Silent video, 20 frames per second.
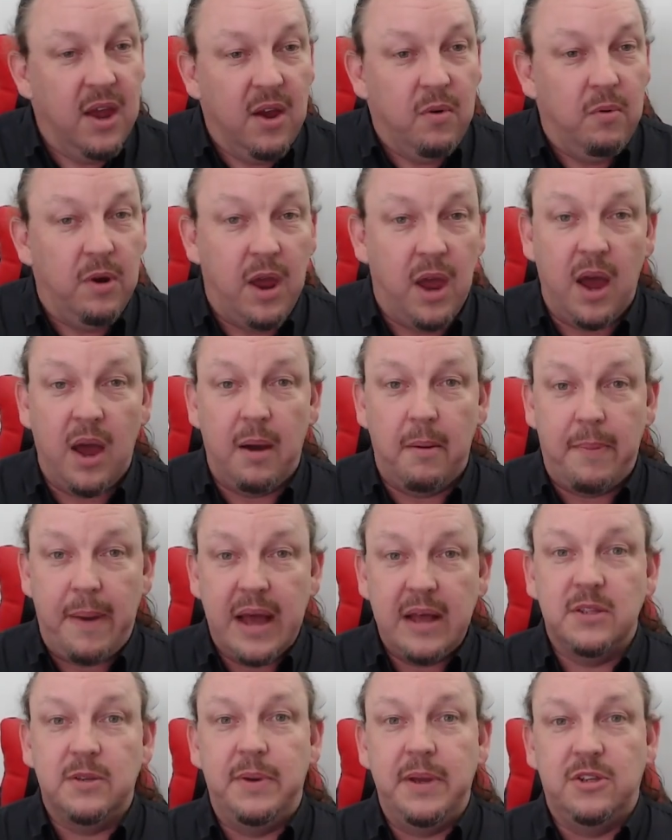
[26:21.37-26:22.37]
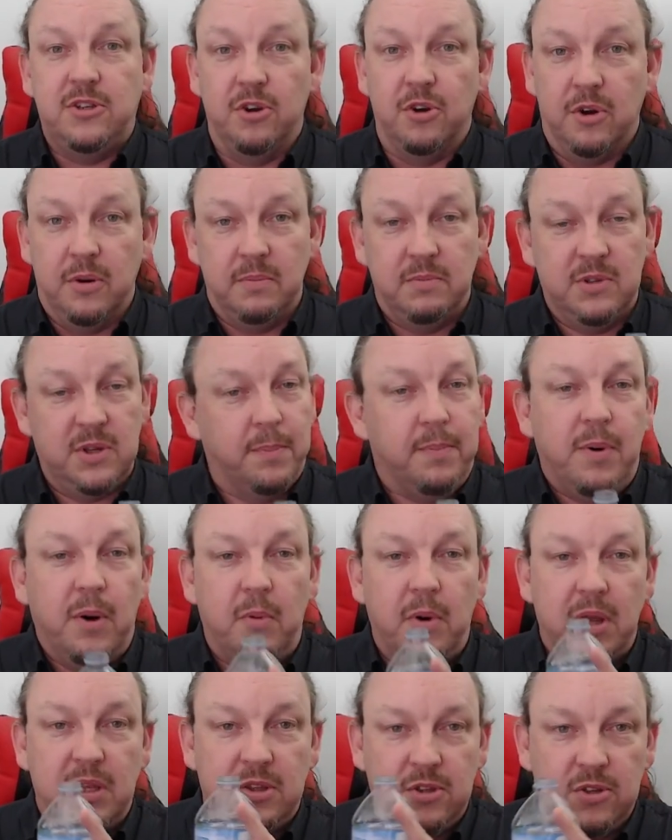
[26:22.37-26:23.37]
we are about to be doomed, but
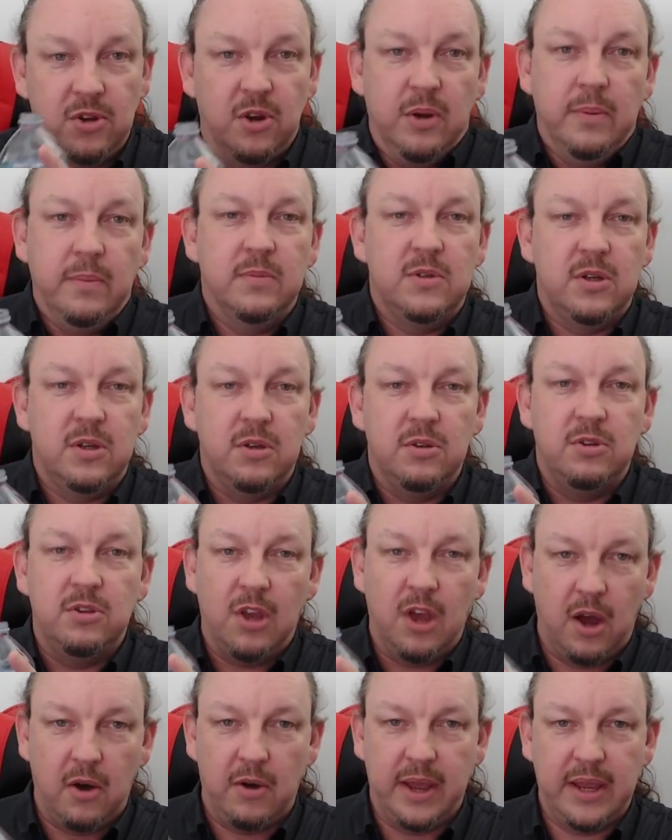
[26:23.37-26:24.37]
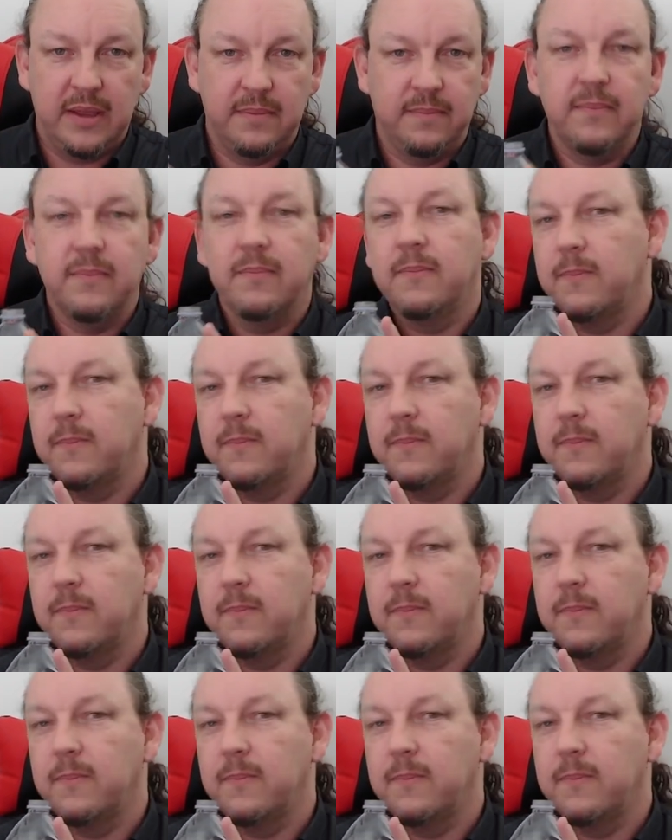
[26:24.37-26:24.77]
we're doomed knowing